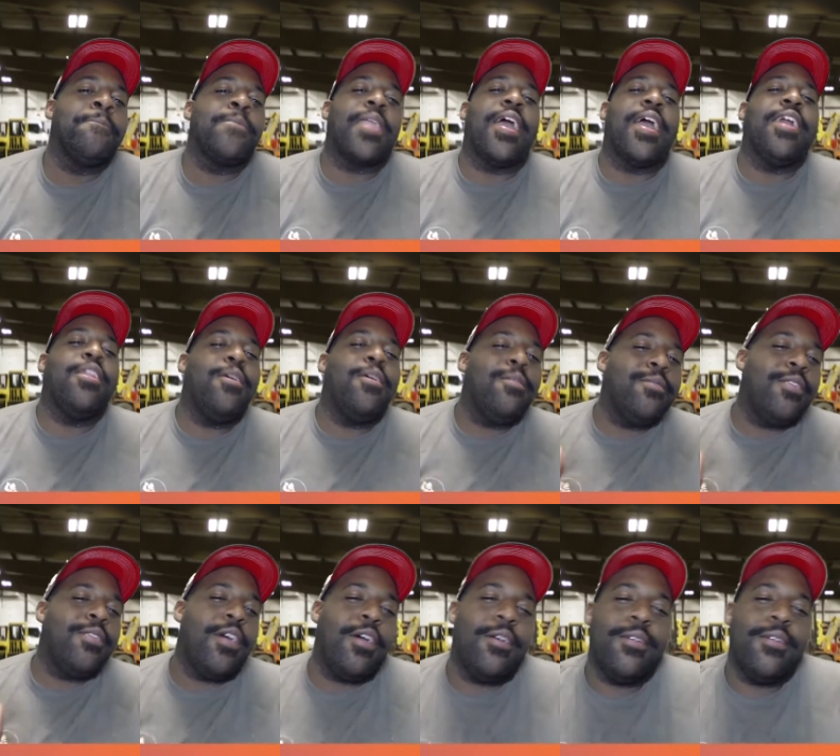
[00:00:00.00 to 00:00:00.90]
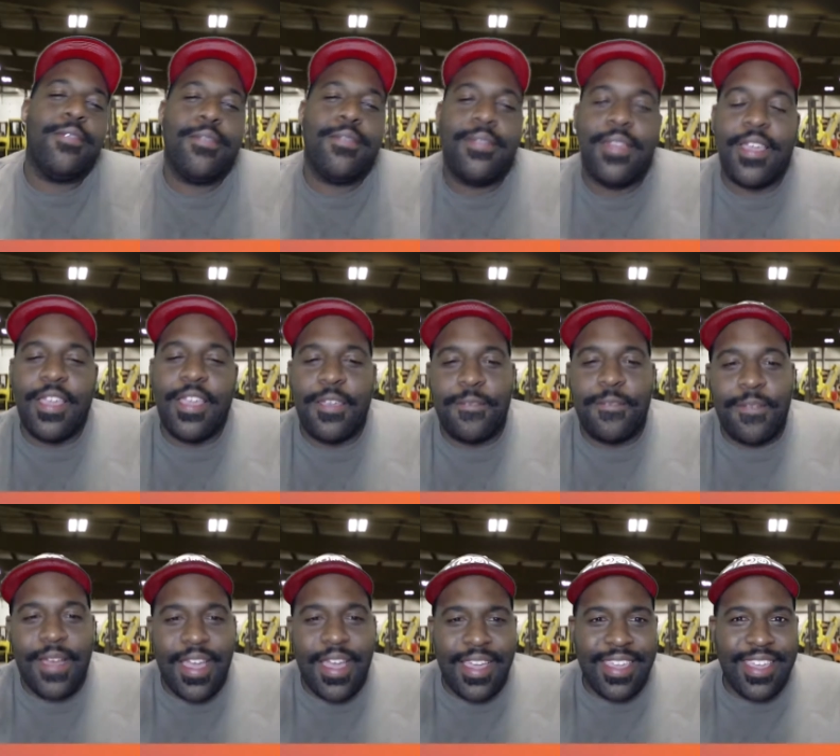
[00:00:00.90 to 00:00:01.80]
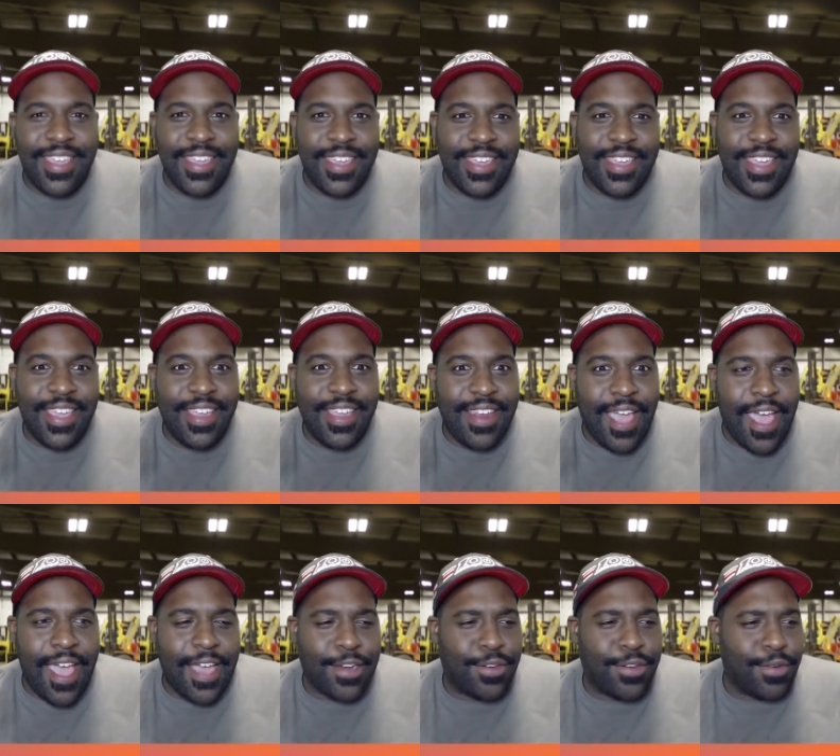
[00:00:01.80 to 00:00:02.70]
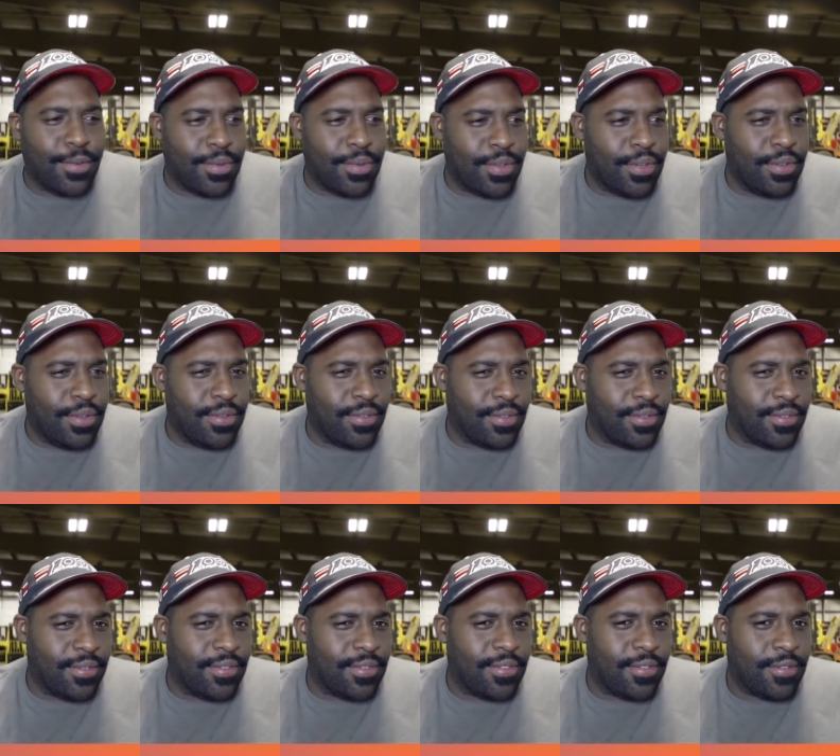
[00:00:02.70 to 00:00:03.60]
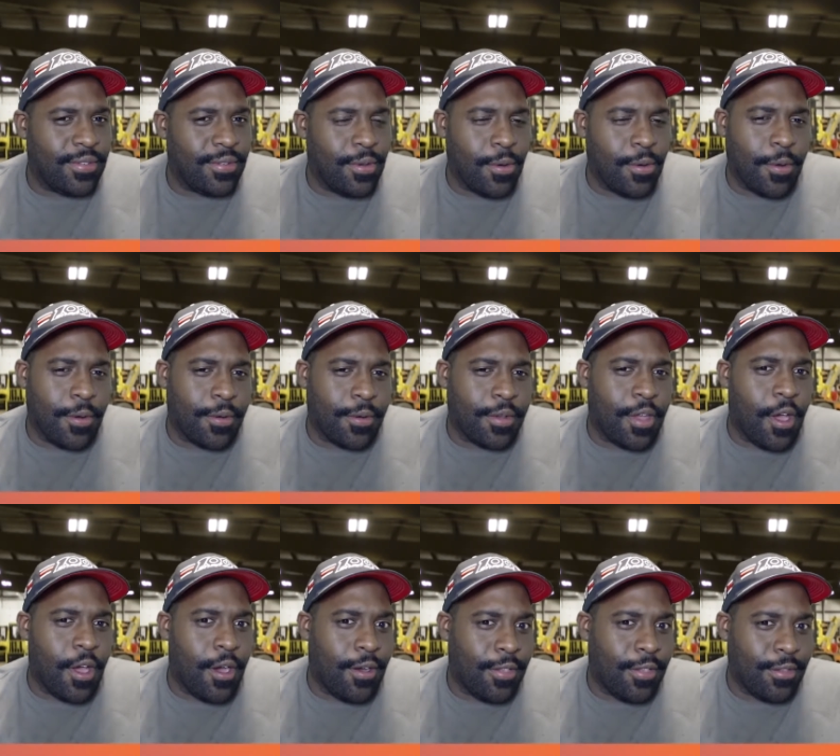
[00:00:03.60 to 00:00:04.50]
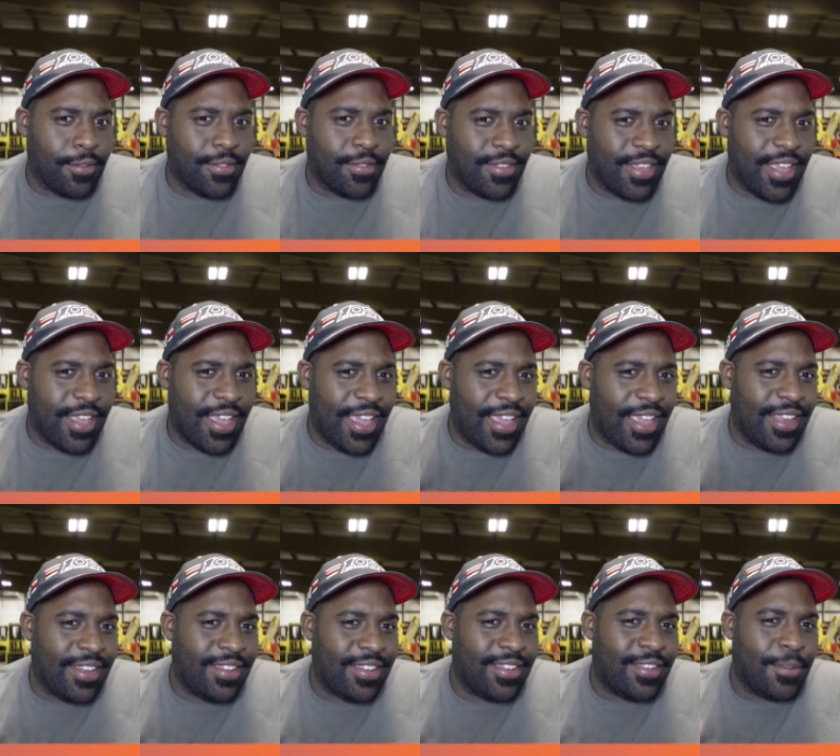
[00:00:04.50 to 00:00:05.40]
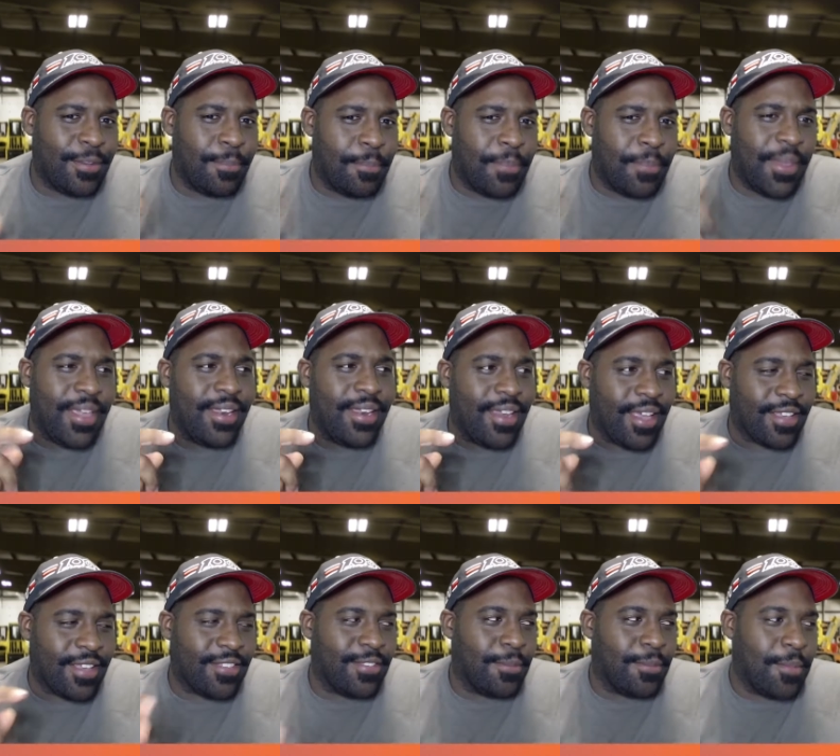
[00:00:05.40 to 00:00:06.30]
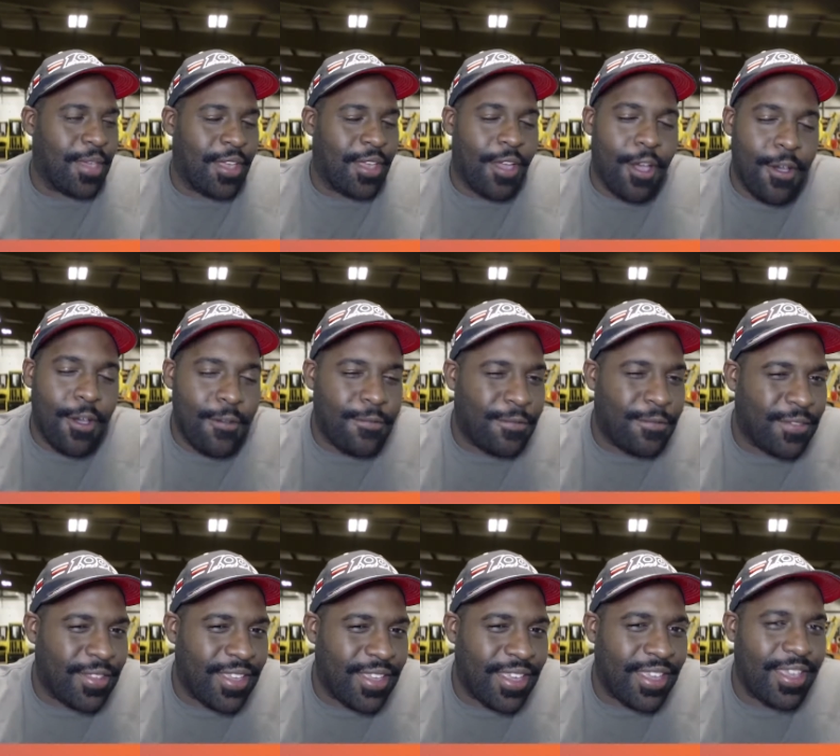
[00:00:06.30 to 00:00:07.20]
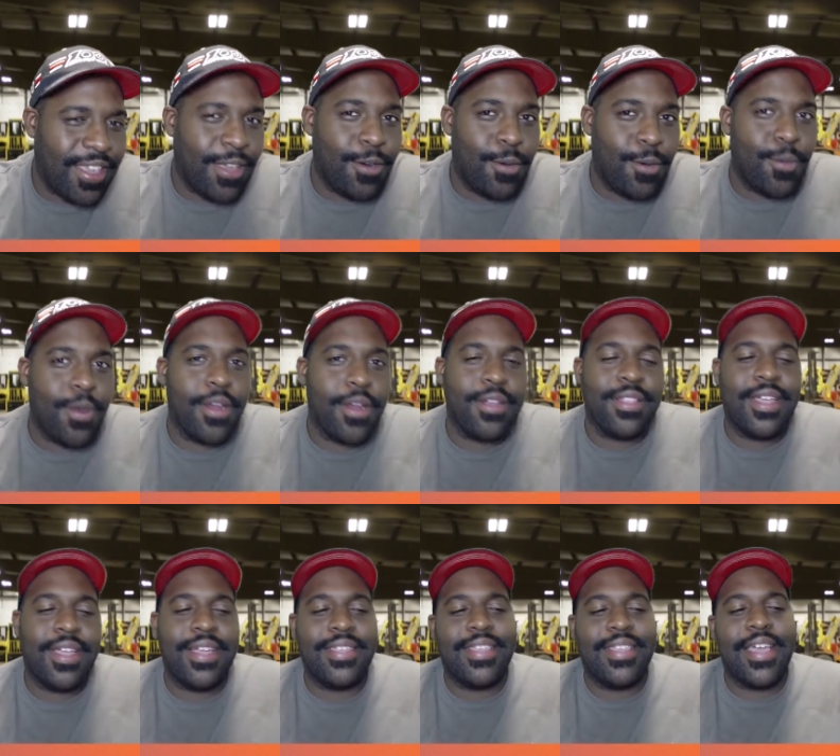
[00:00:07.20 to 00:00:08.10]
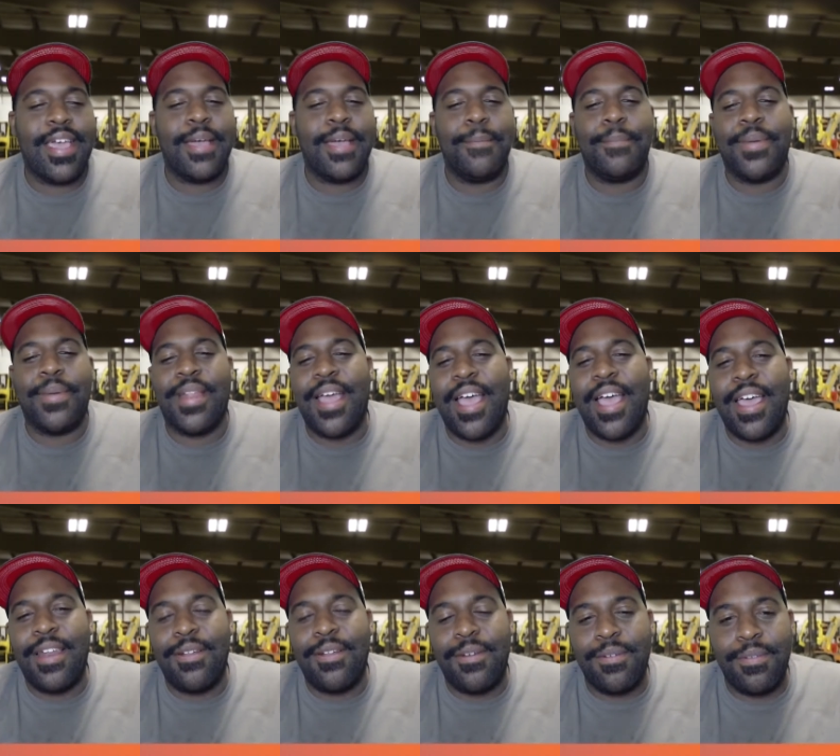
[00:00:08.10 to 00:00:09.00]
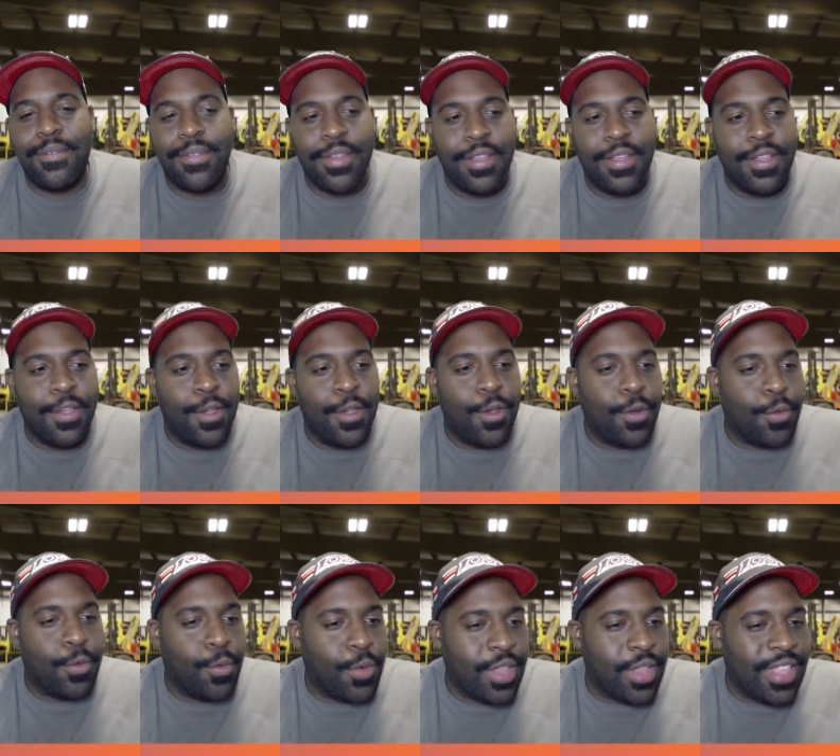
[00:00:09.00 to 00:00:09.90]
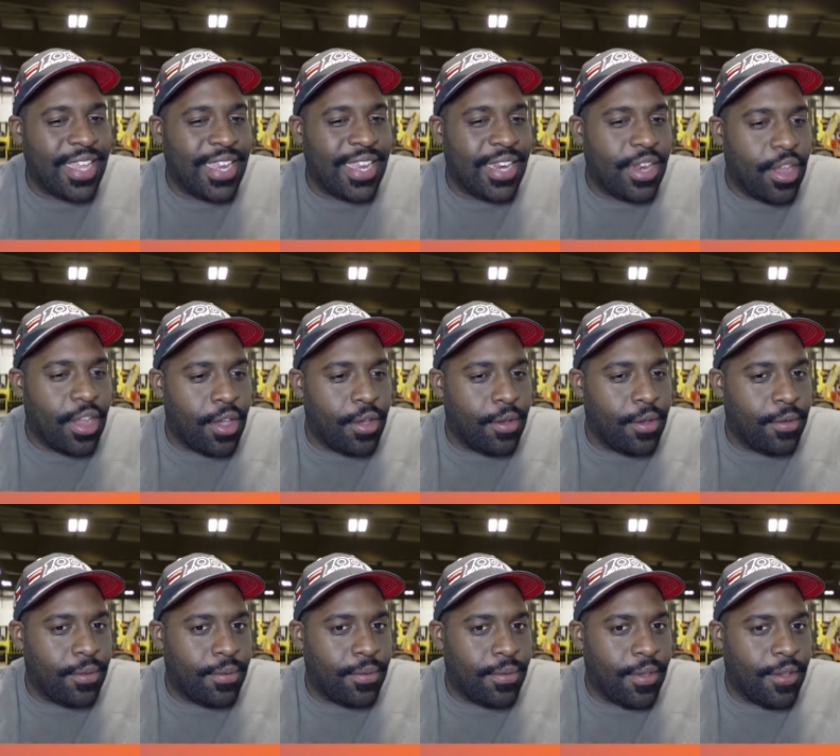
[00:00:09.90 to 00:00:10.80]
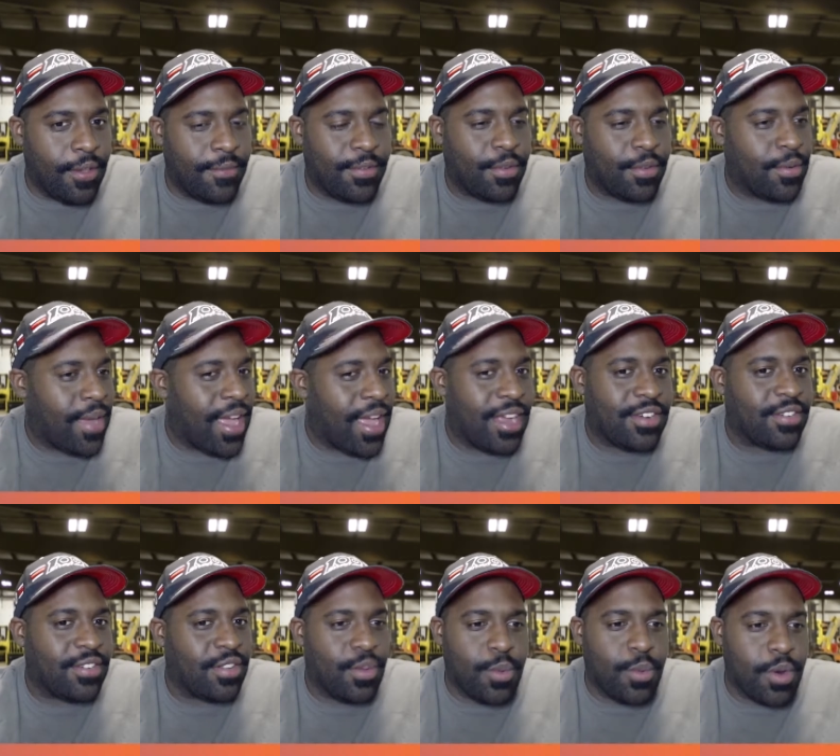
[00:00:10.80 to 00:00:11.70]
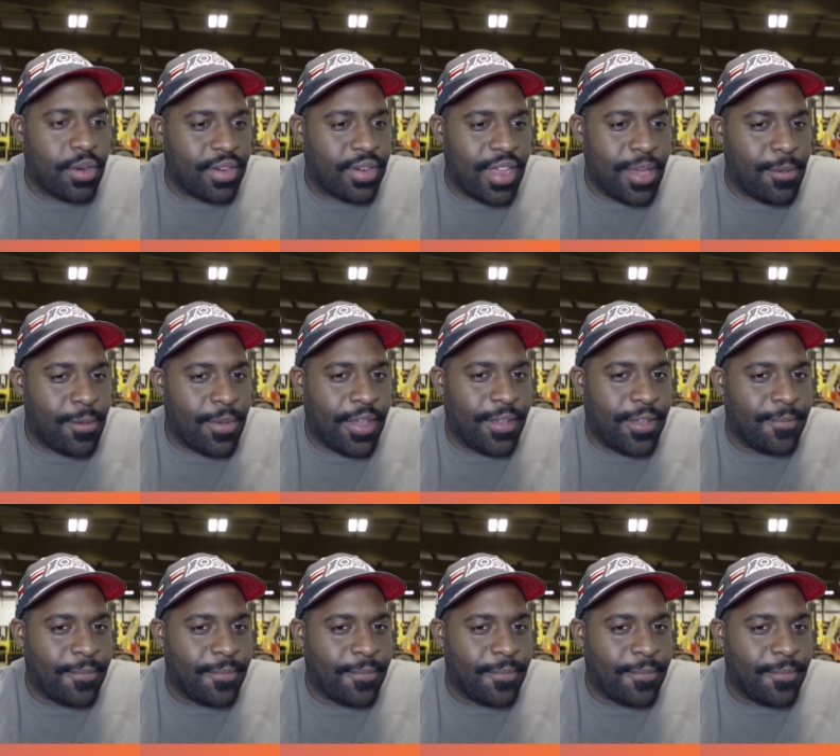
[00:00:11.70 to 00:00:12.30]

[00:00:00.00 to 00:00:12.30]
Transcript: I don't know if I can get actual users or callers in to be next to me. Hopefully it'll work like that, but I don't really know if it'll actually work that way.